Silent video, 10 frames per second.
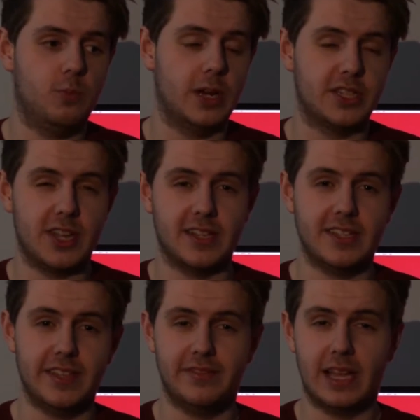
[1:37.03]
when I
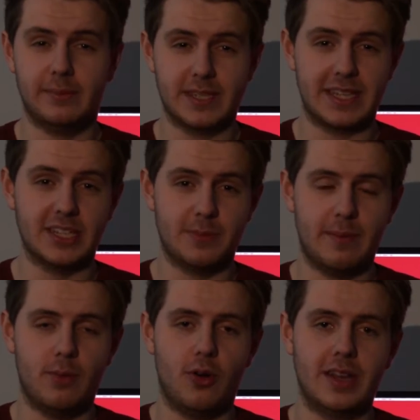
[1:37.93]
started to develop my skills a
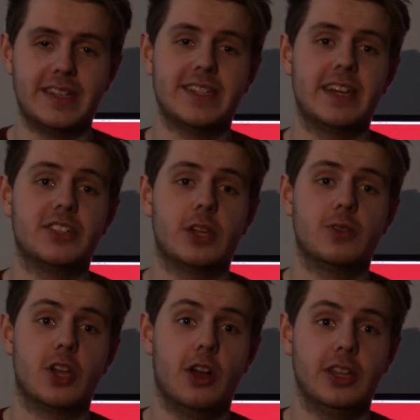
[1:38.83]
bit more, I decided to go
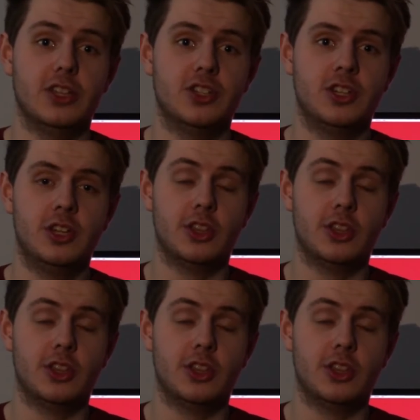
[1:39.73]
to college.